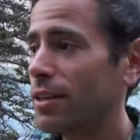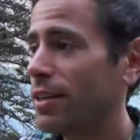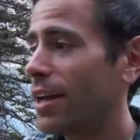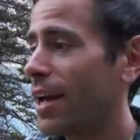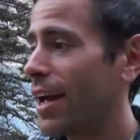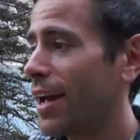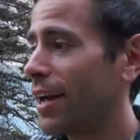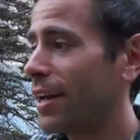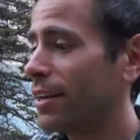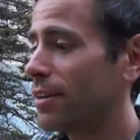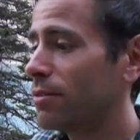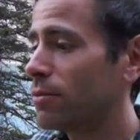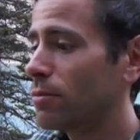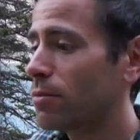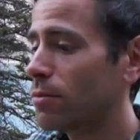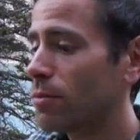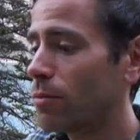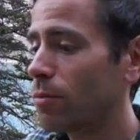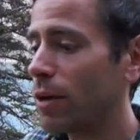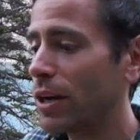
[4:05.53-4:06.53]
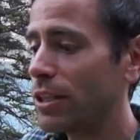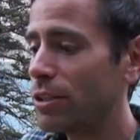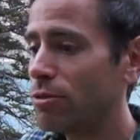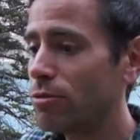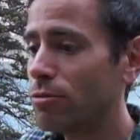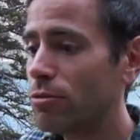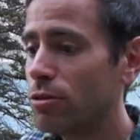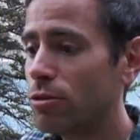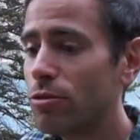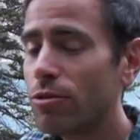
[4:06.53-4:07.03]
And when
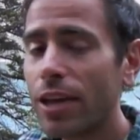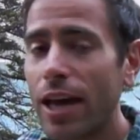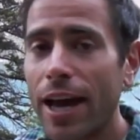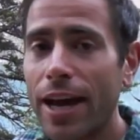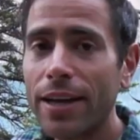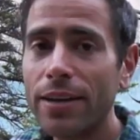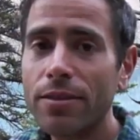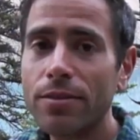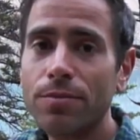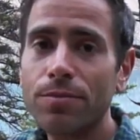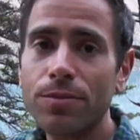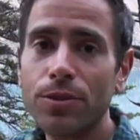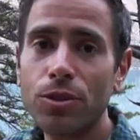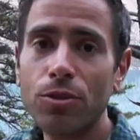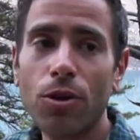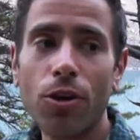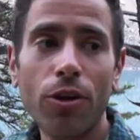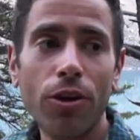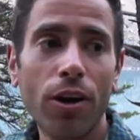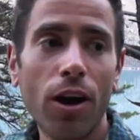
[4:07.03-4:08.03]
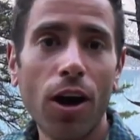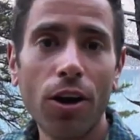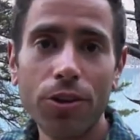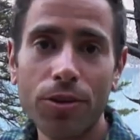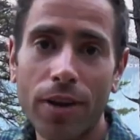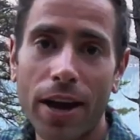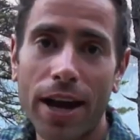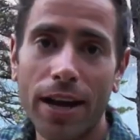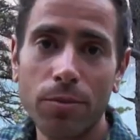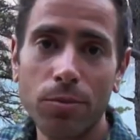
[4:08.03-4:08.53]
you do that, you hurt other
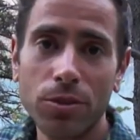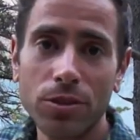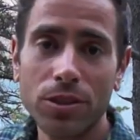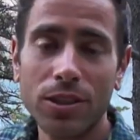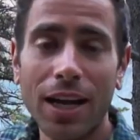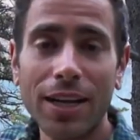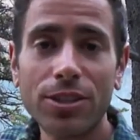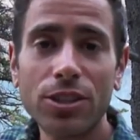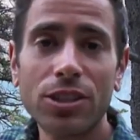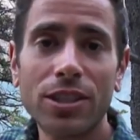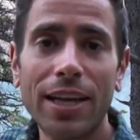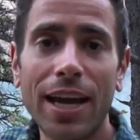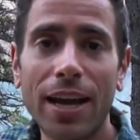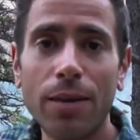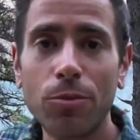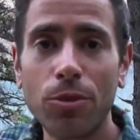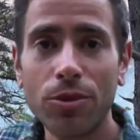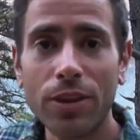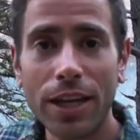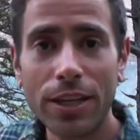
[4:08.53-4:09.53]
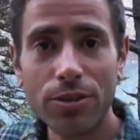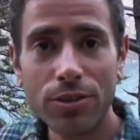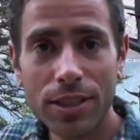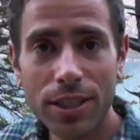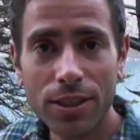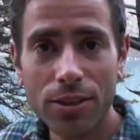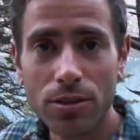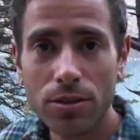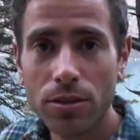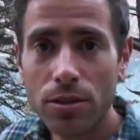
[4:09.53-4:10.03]
animals, not just the animal that you
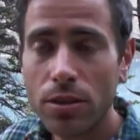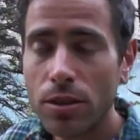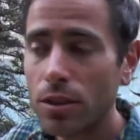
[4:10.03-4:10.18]
killed.